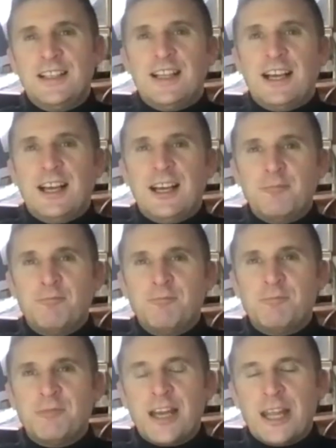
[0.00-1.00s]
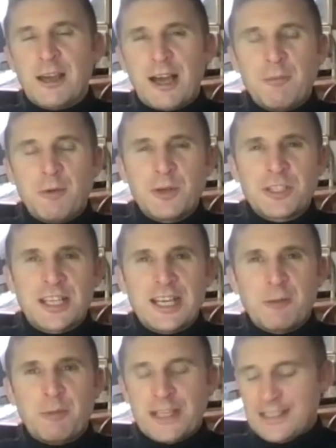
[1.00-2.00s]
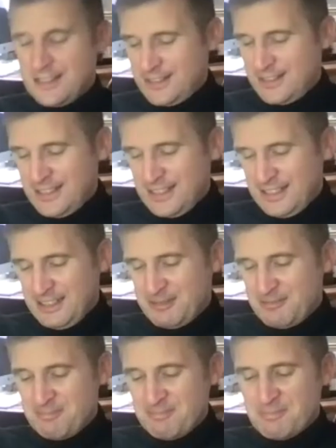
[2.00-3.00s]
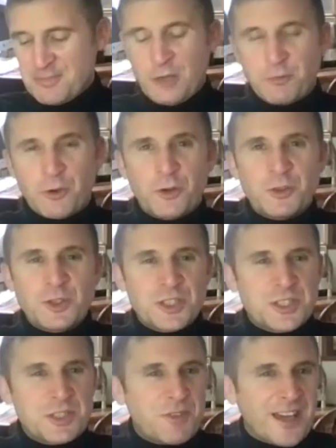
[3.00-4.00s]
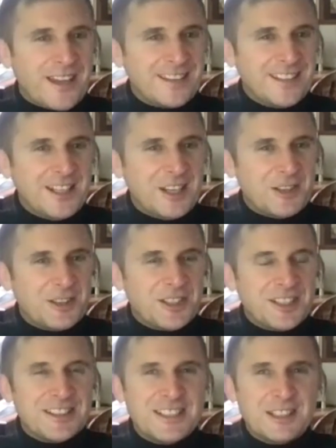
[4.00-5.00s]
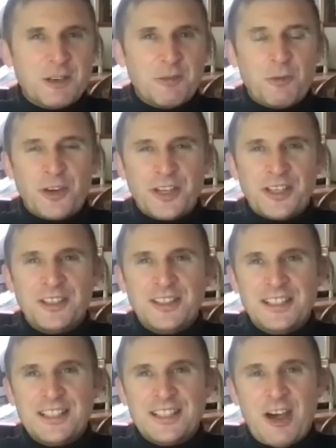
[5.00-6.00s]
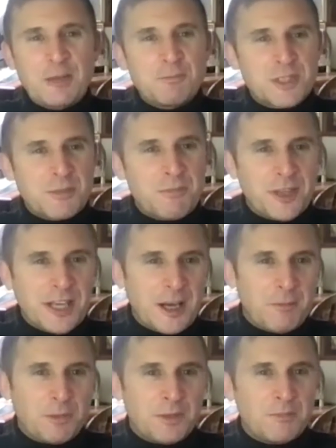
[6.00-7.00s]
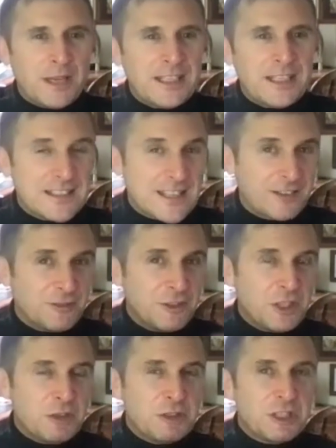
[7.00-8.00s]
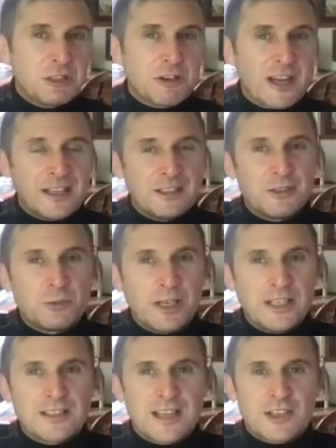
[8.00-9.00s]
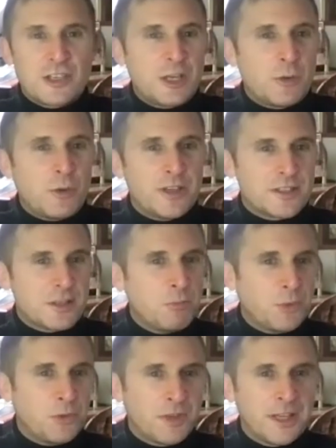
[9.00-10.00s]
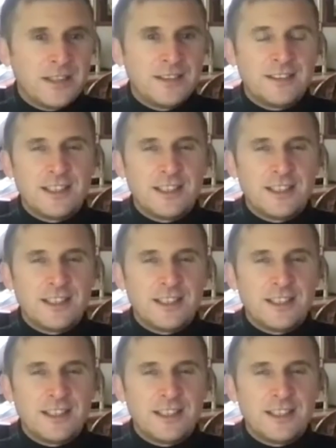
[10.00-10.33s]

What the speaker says: I'm always a little bit self-conscious of that, that you don't want to hype something up and make it sound hugely grand when it's actually quite a simple thing.